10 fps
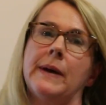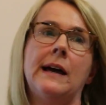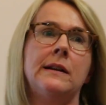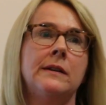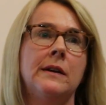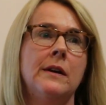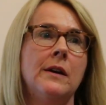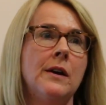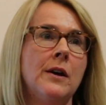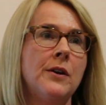
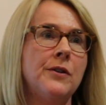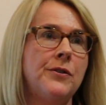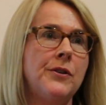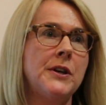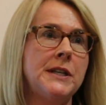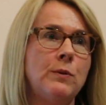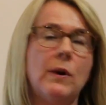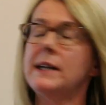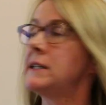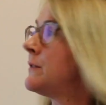about,
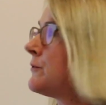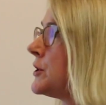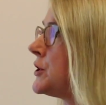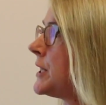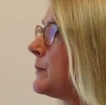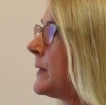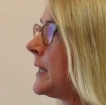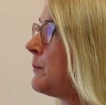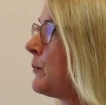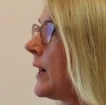31 different
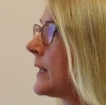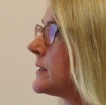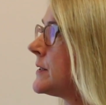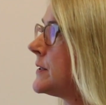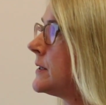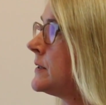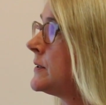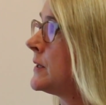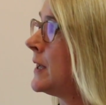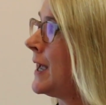GP
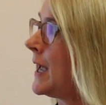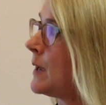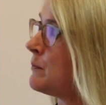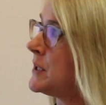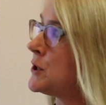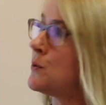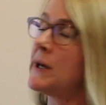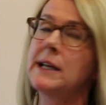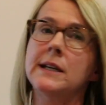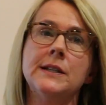practices, and
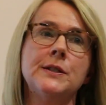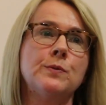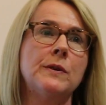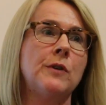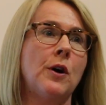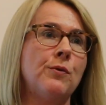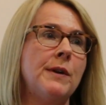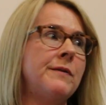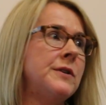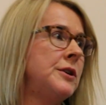between us we've got
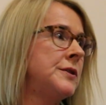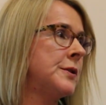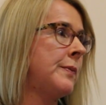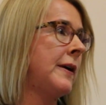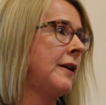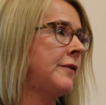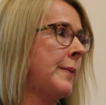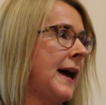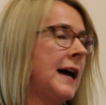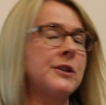revenues of
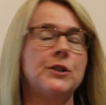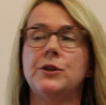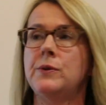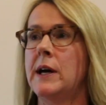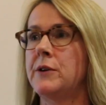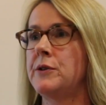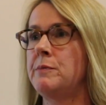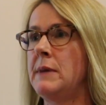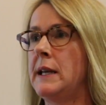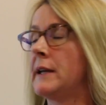about
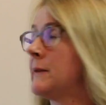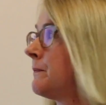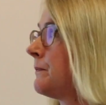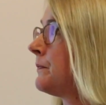200 million.